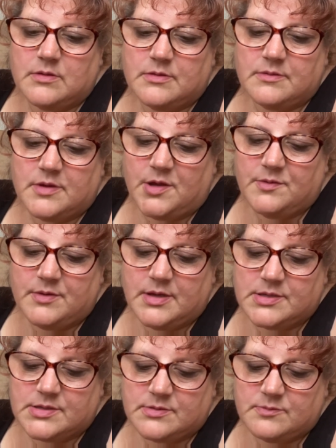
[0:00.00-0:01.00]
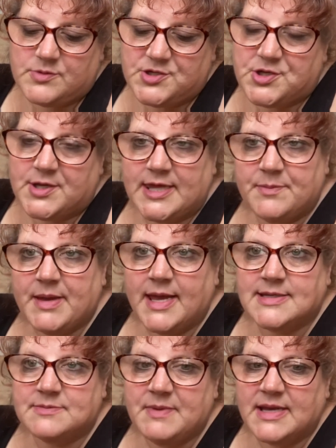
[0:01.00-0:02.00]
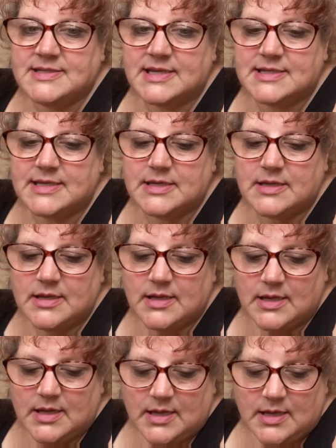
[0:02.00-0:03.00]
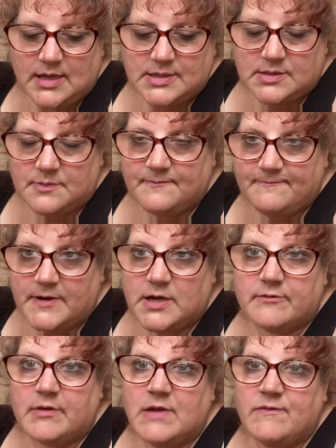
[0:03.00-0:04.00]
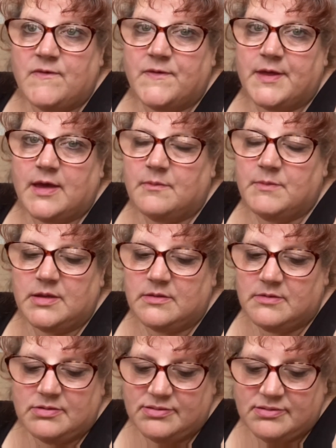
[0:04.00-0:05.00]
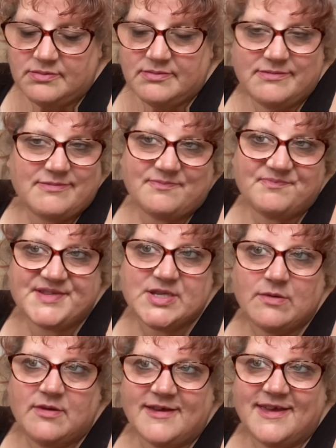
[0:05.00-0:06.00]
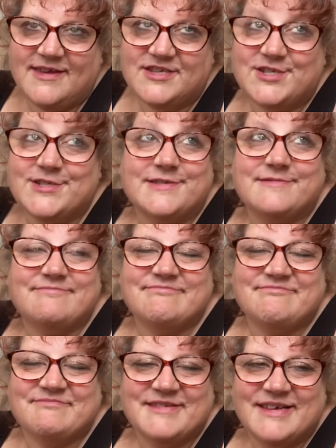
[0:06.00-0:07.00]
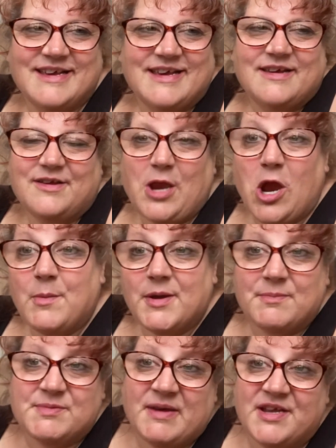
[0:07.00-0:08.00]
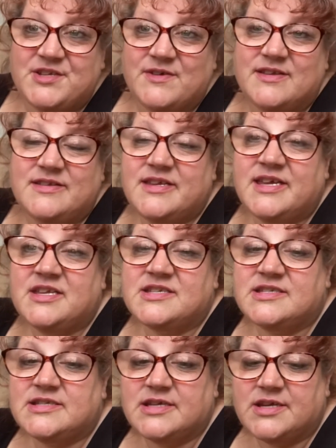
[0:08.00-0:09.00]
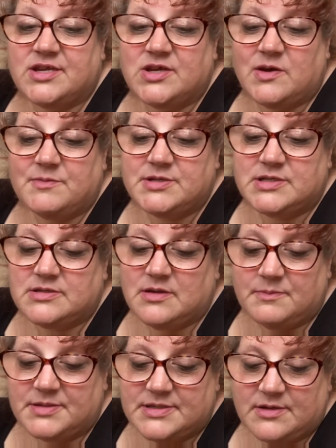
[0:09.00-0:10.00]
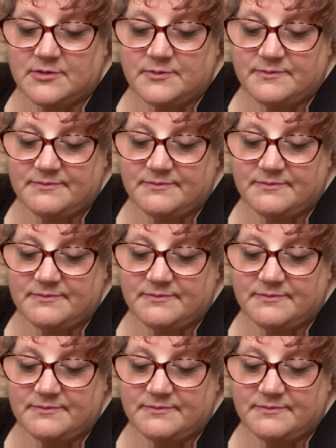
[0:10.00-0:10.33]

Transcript: you know, we're just going to get the basics in. So I'm very grateful for that. I mean, I'm so lucky. It's just, karma comes back to you in the day, doesn't it? You know, I'm so